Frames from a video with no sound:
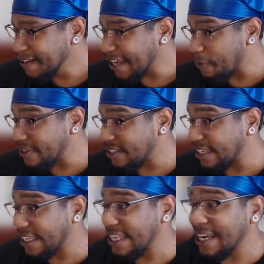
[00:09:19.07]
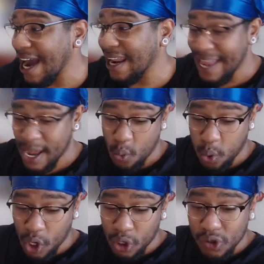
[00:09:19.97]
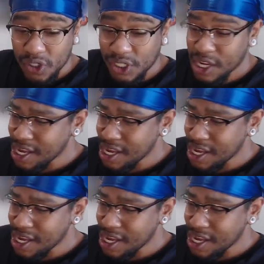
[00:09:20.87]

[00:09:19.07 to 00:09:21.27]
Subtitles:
And we see he kind of like whirls